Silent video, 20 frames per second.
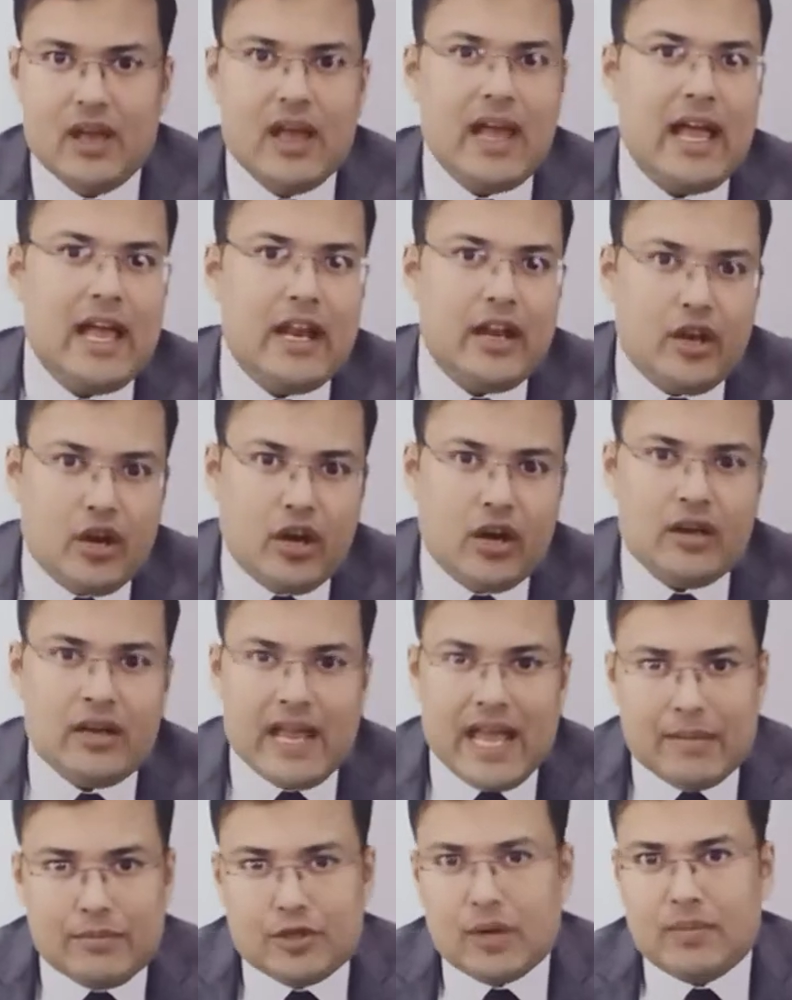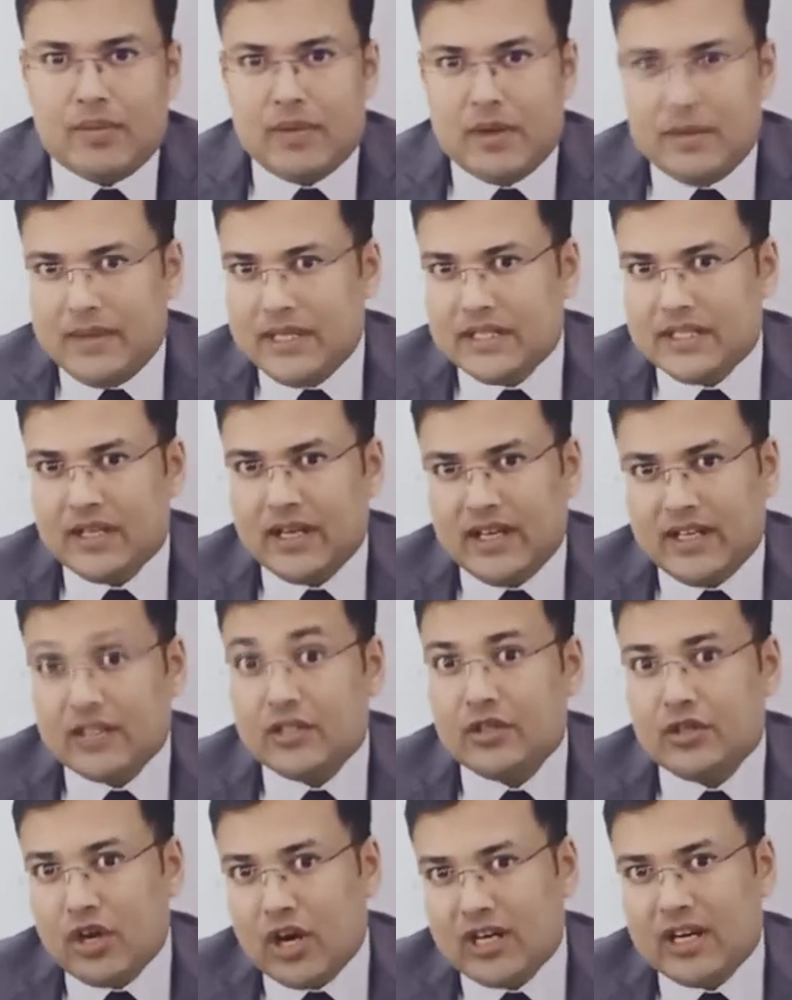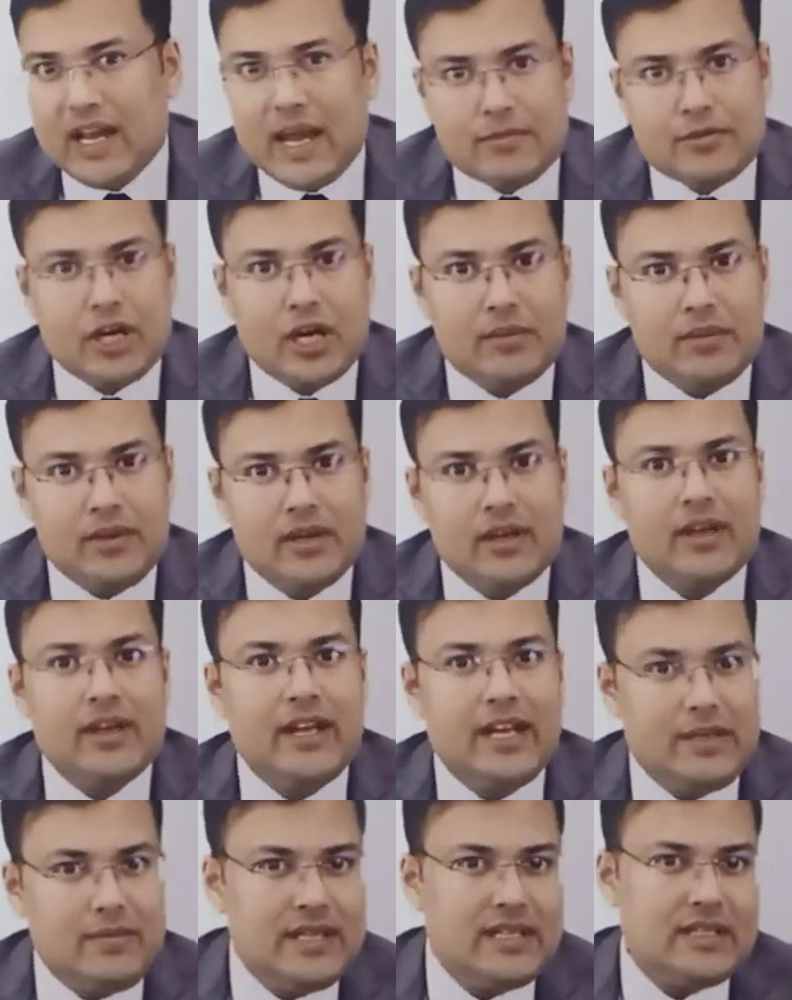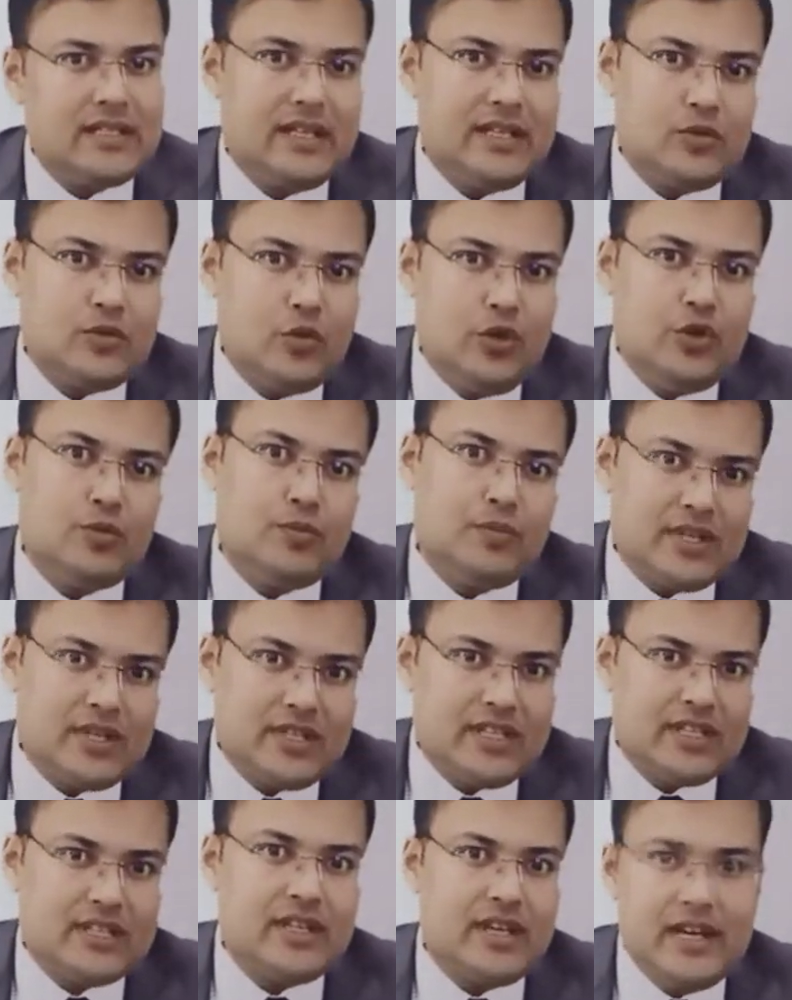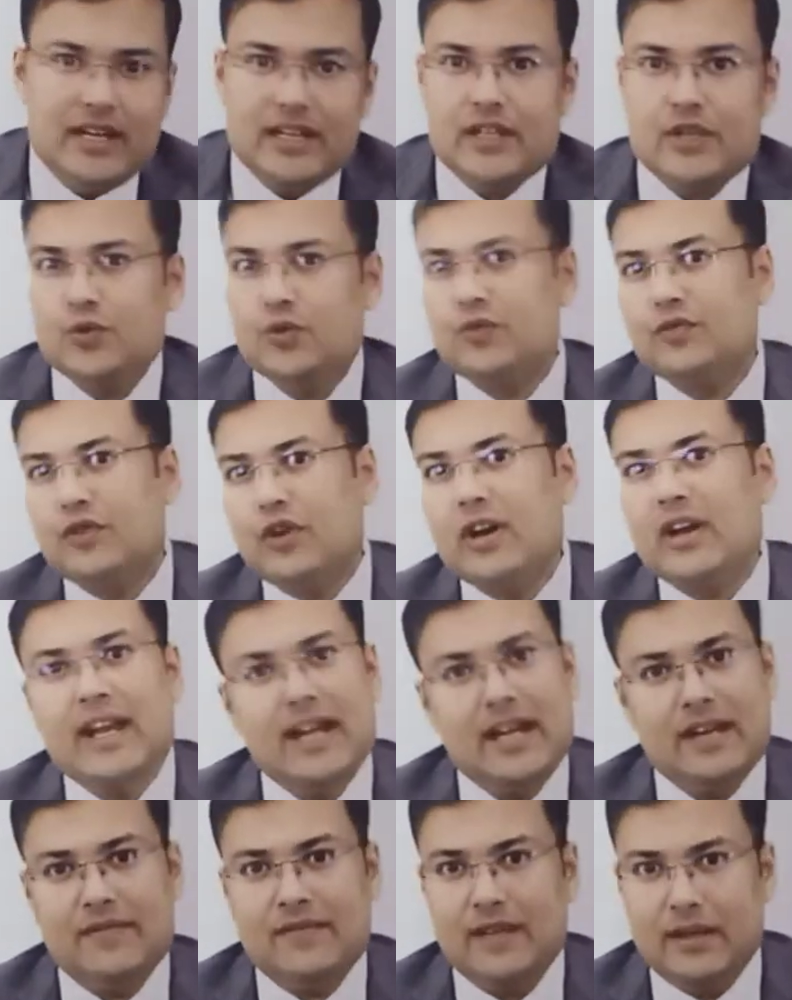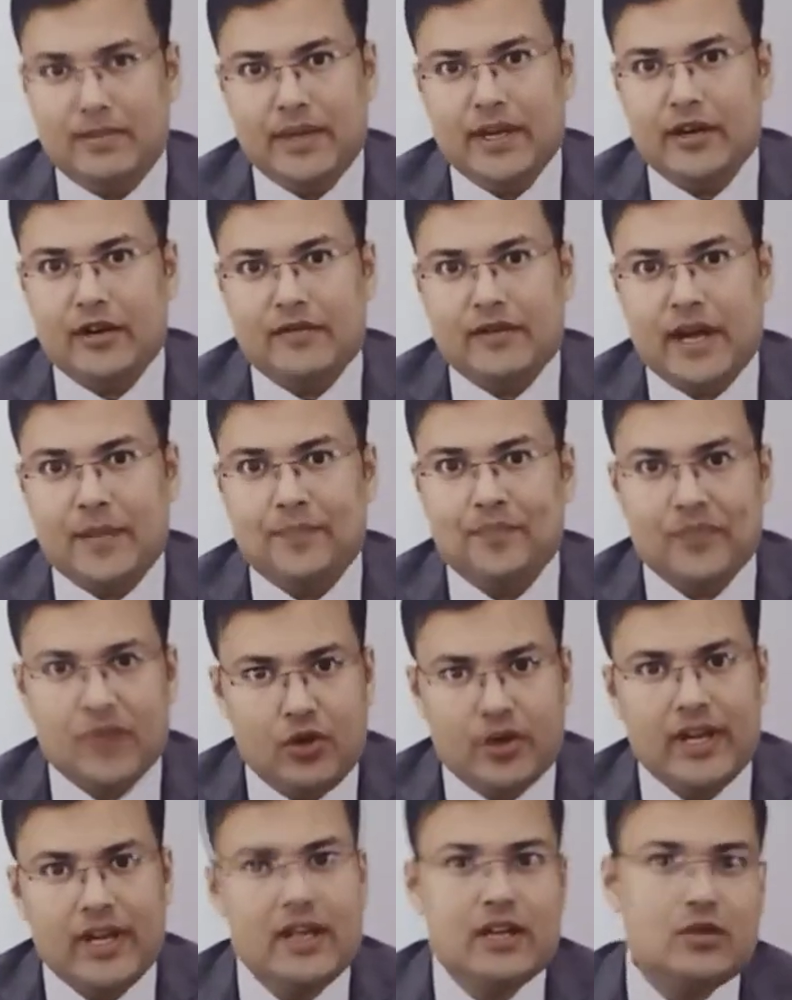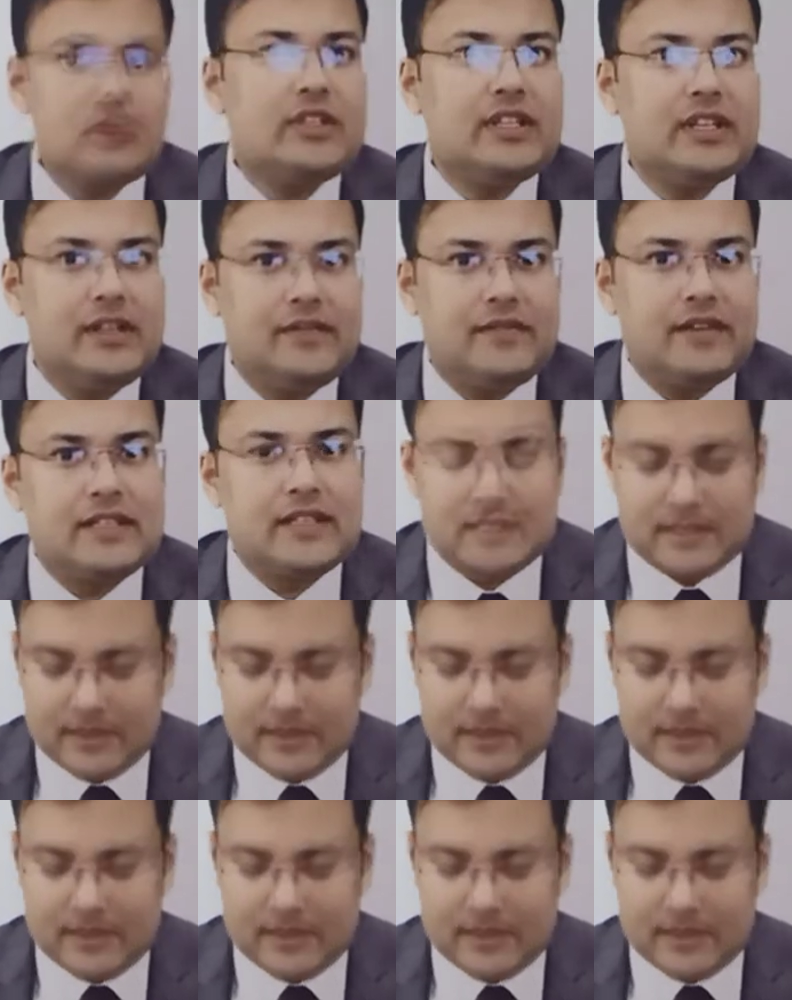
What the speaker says: And non-absorbable means it is not absorbed. It means it is going to persist in tissues for indefinite period of time. Okay, so see the differences.